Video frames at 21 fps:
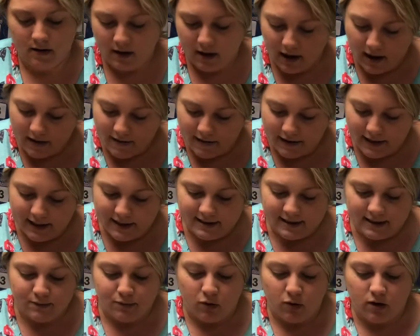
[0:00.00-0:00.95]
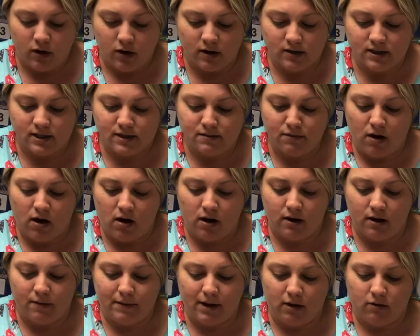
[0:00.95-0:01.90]
And then it says pour a small
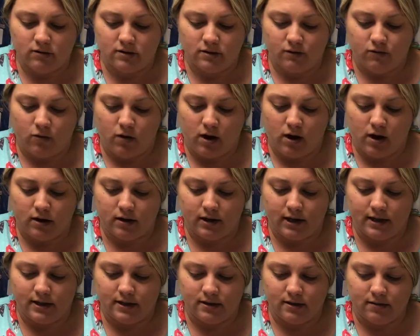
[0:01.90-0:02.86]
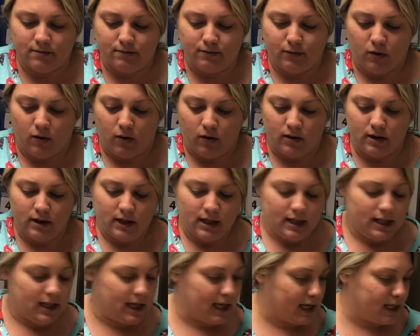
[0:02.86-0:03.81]
amount of water into the bowl,
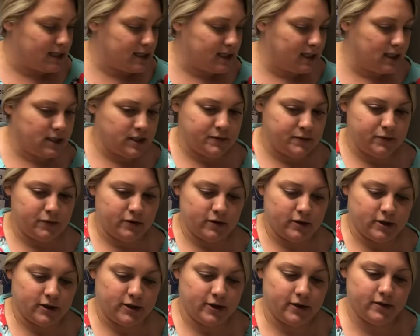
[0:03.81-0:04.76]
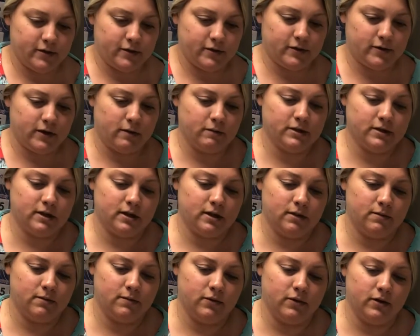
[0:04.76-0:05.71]
like a teaspoon or 2. So I'm just going to
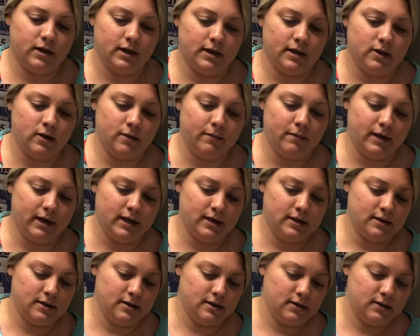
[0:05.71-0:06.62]
pour a little bit.